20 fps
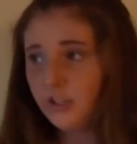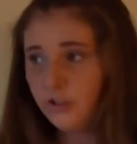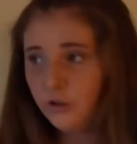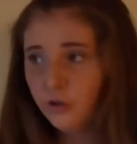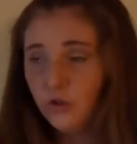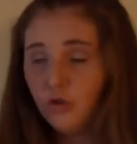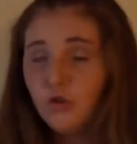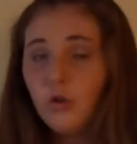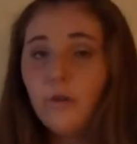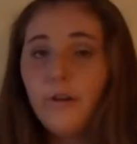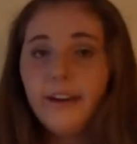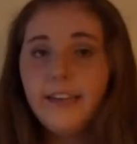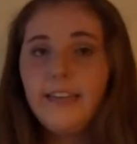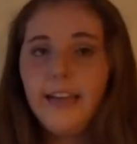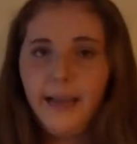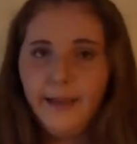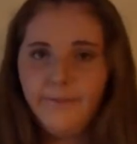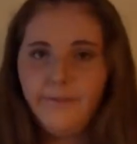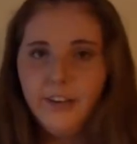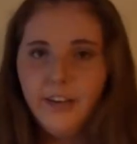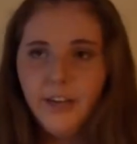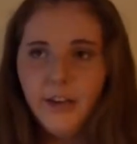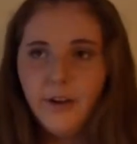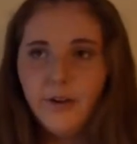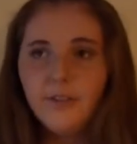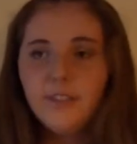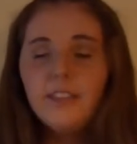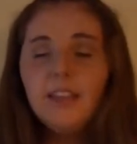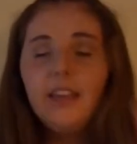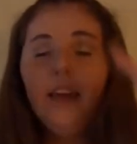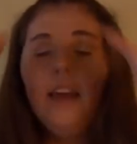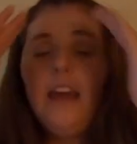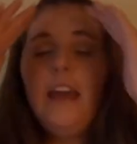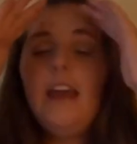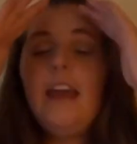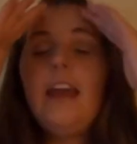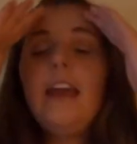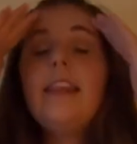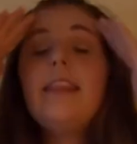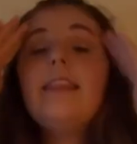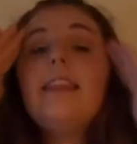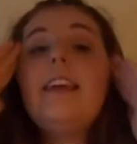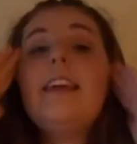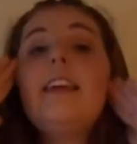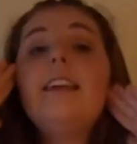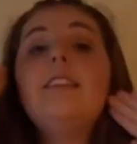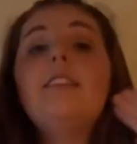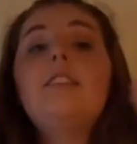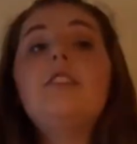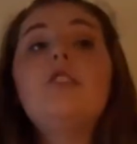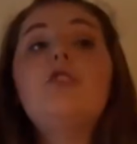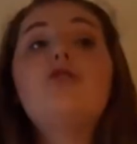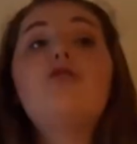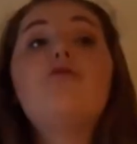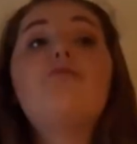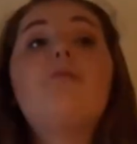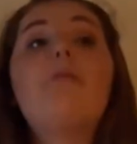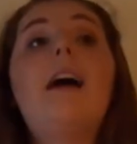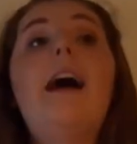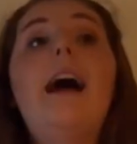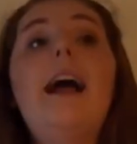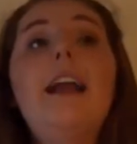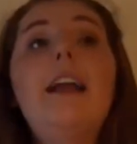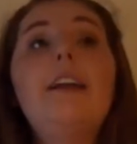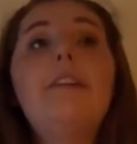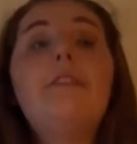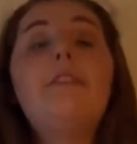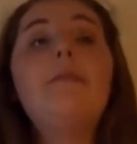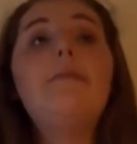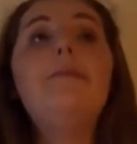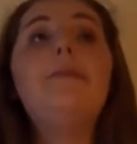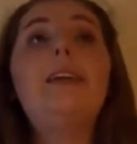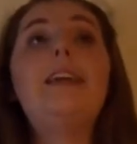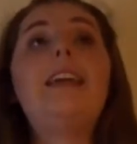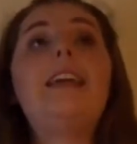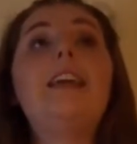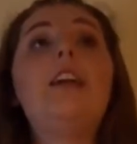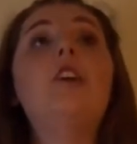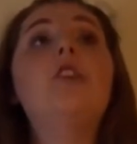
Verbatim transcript: story time videos. And these drive me